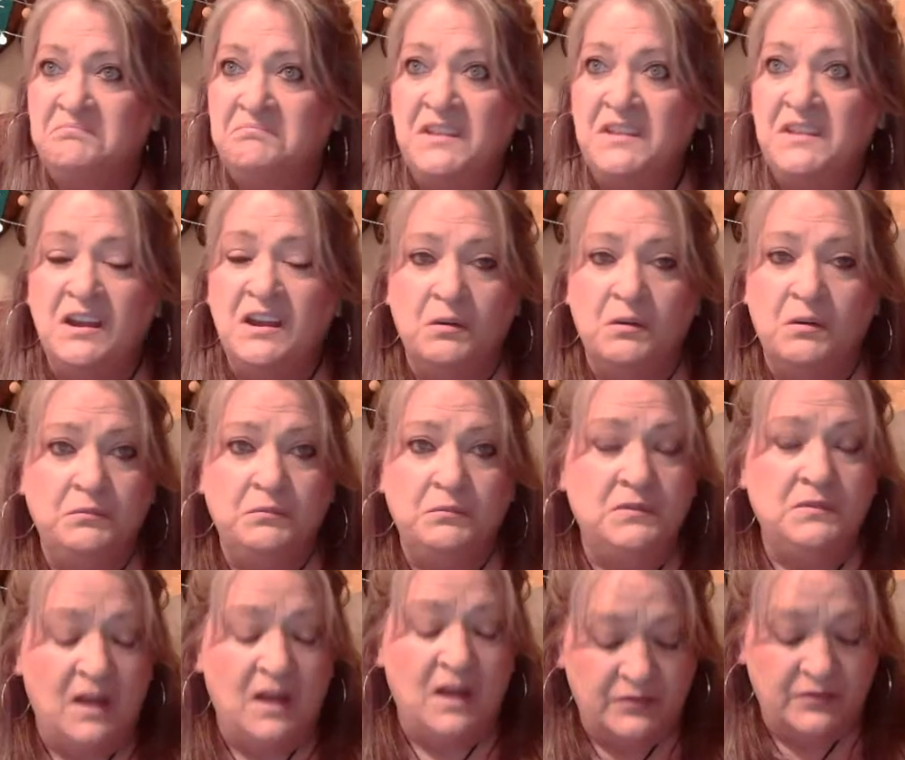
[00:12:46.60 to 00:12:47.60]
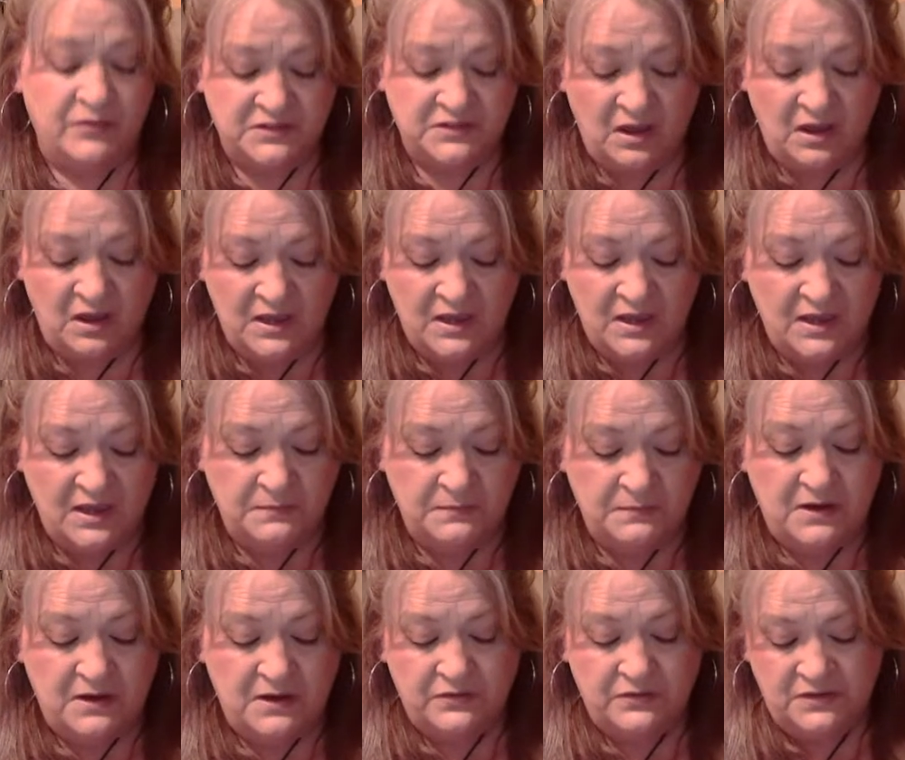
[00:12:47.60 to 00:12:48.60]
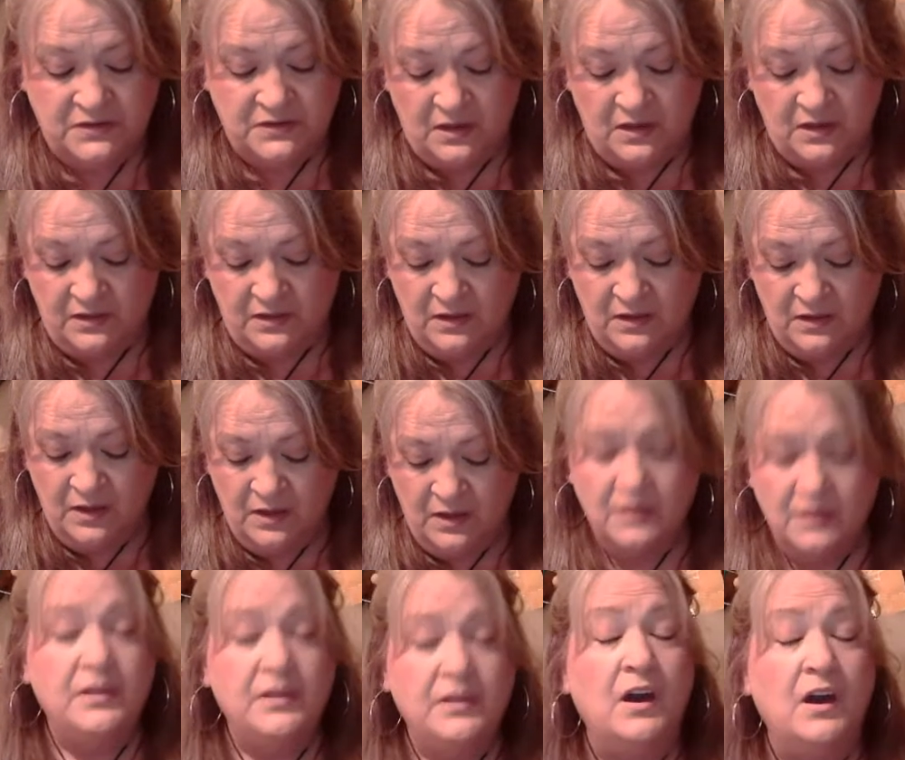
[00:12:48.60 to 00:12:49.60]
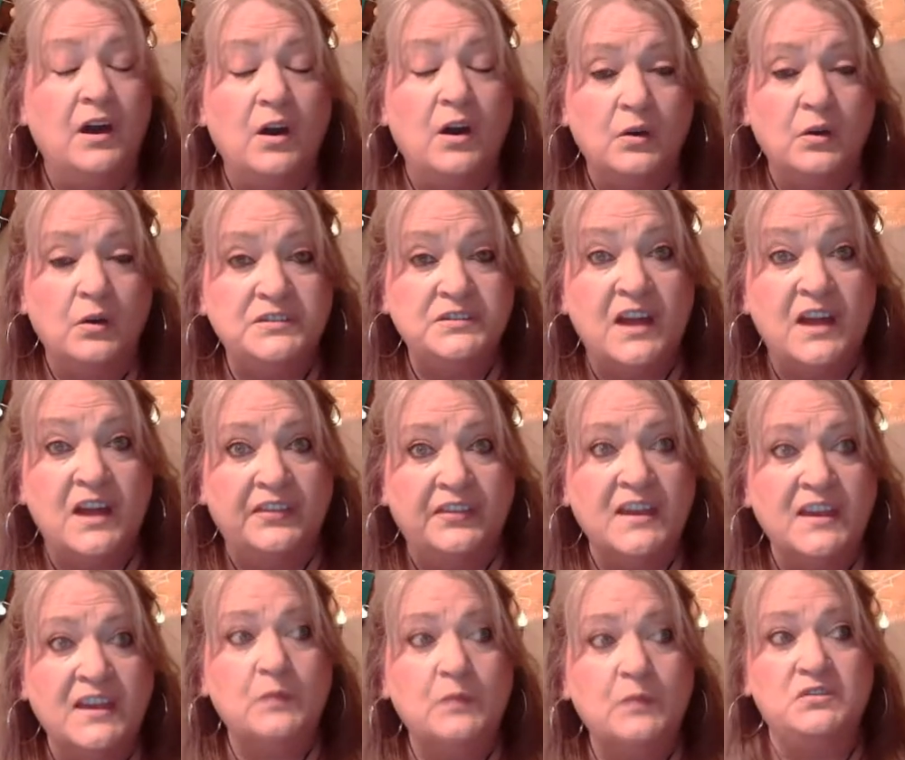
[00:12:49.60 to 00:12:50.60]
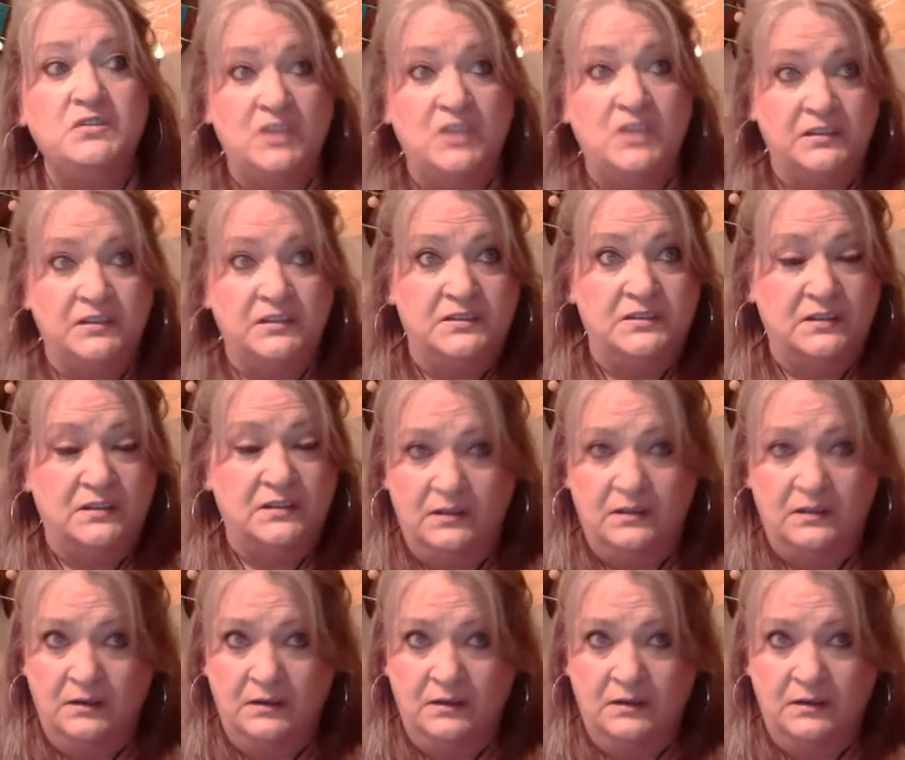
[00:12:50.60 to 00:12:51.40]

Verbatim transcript: no, never saw him, never saw the, the hose, nothing. It was just,